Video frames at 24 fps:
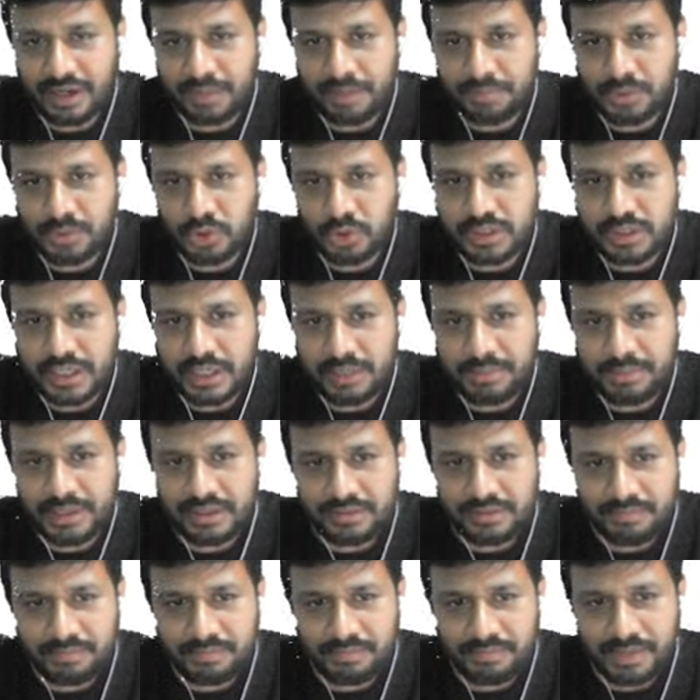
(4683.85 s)
up to 3 means
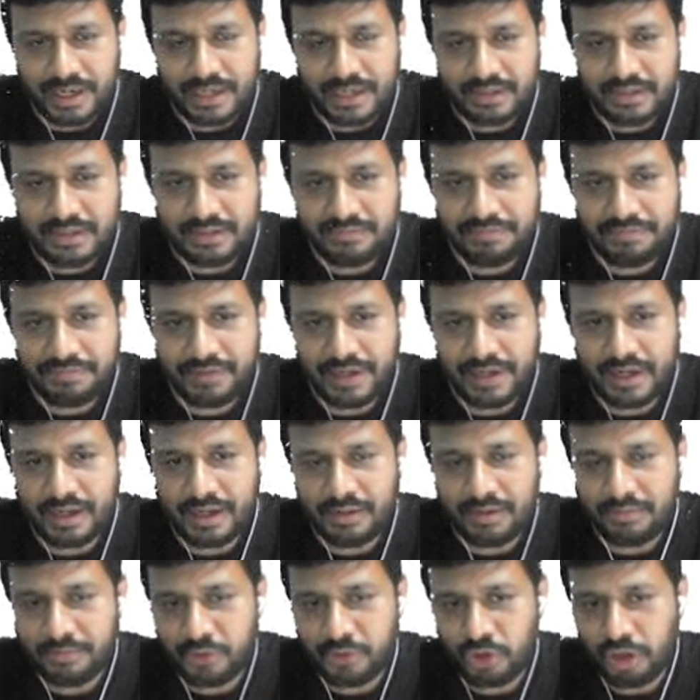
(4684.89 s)

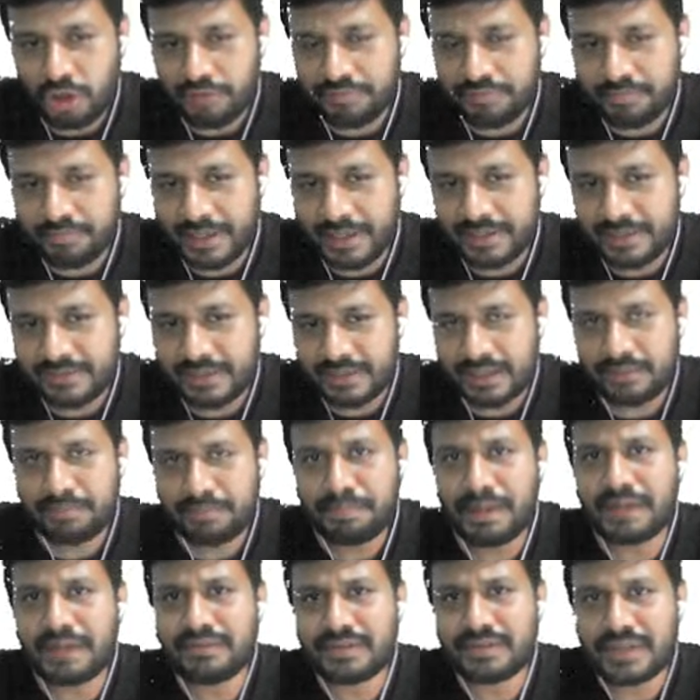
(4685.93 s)
u of minus n
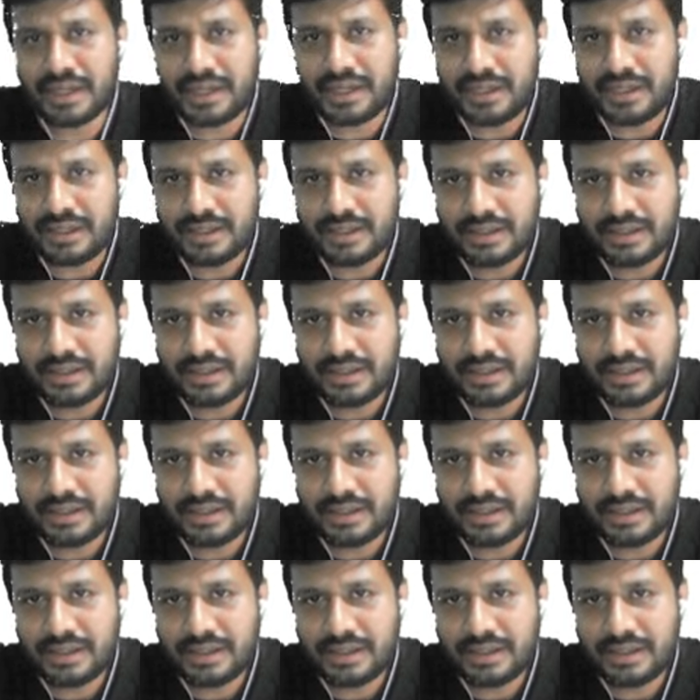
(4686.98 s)
plus 3.